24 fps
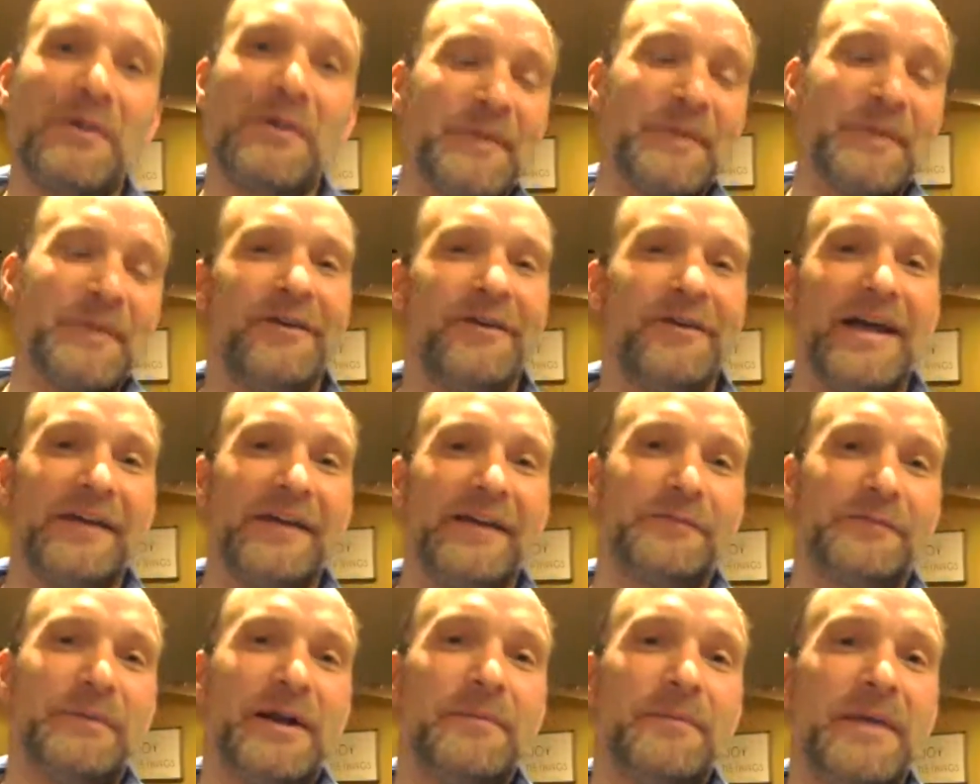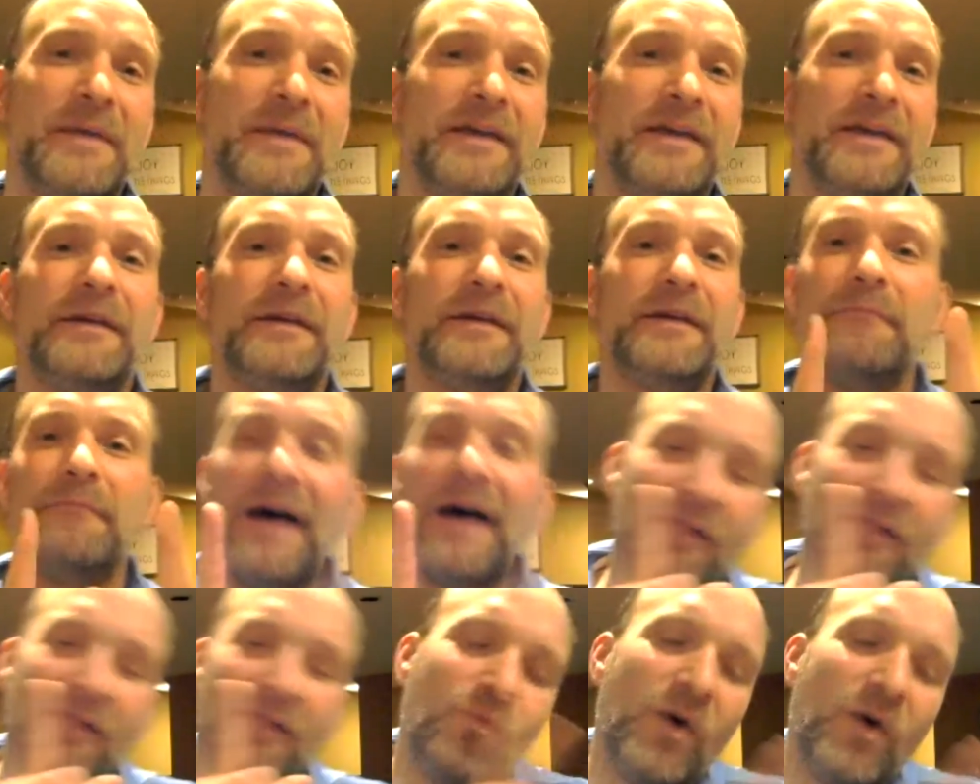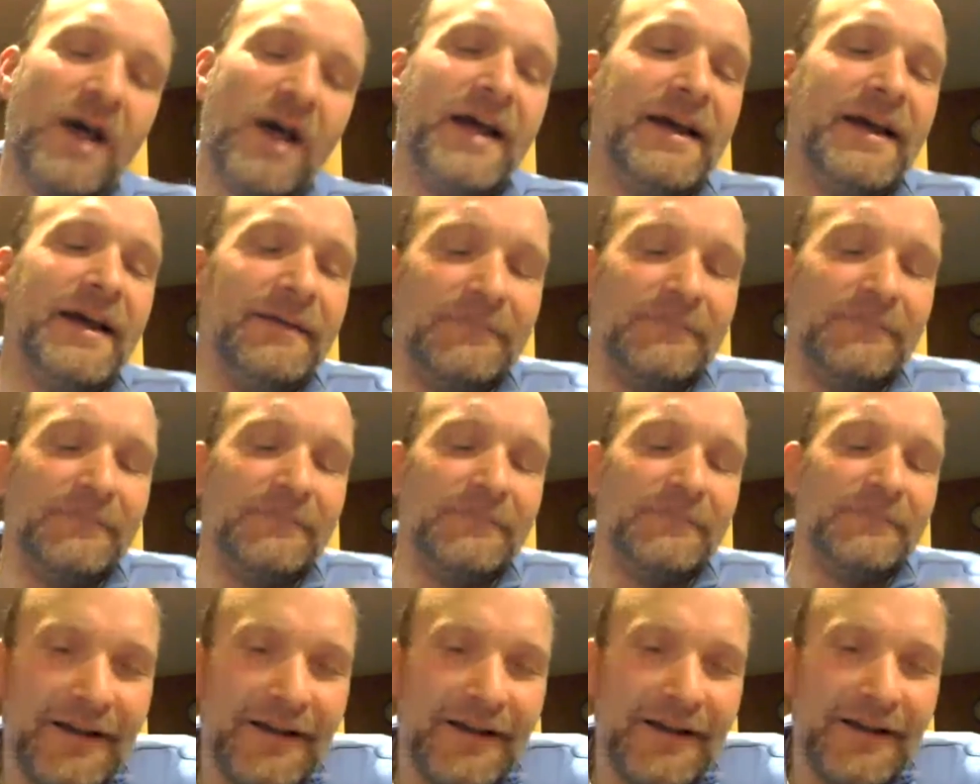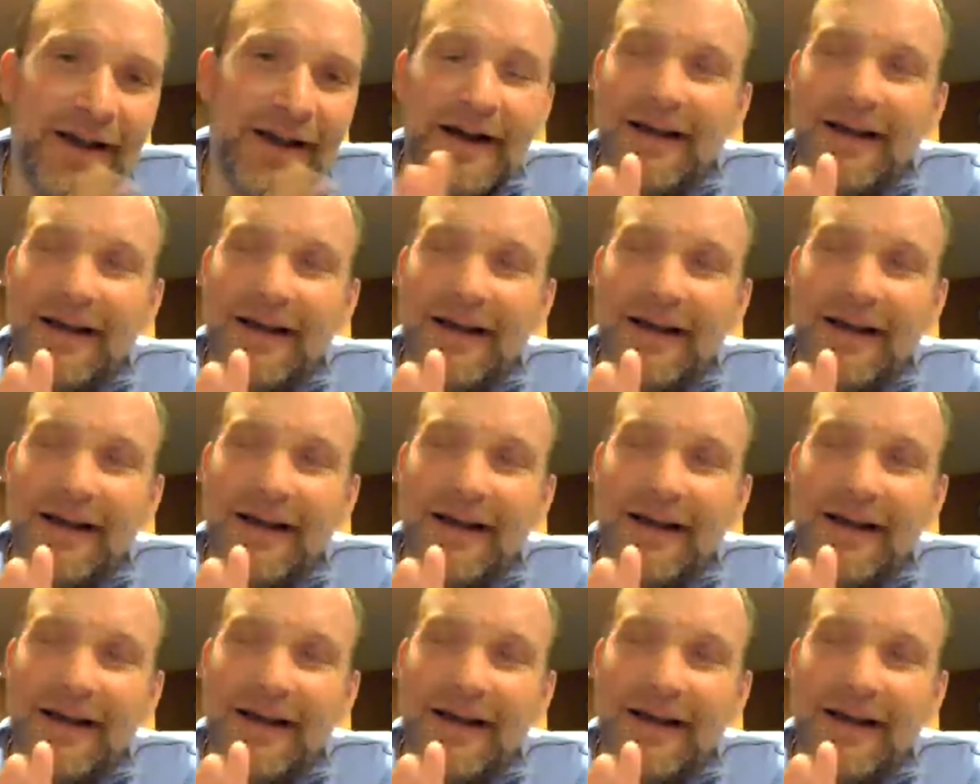This weather pattern has been amazing. And by the way,